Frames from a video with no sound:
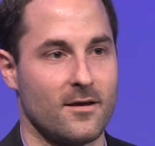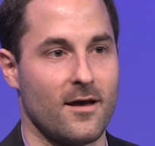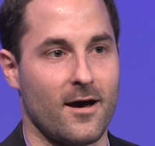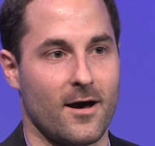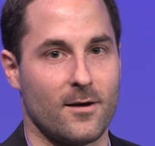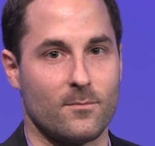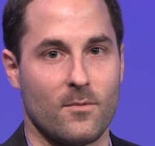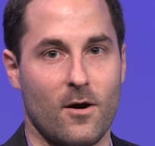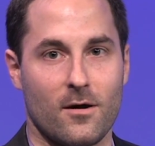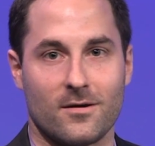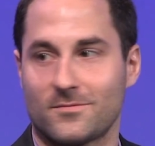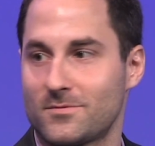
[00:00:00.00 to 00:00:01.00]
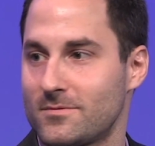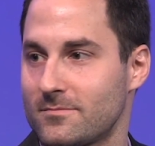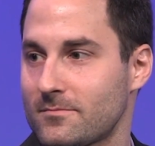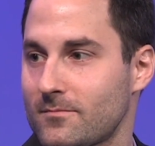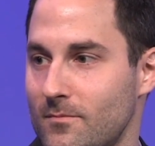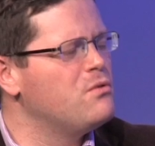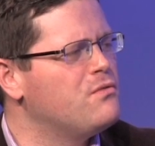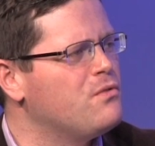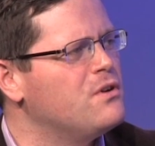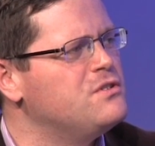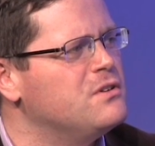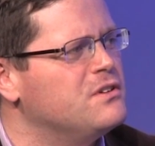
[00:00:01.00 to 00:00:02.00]
When you say murder, what are you
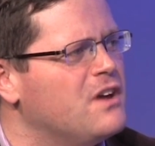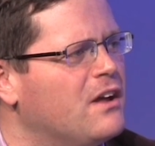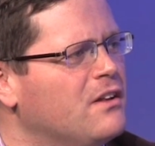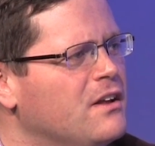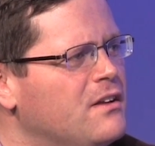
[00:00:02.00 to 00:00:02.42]
referring to exactly?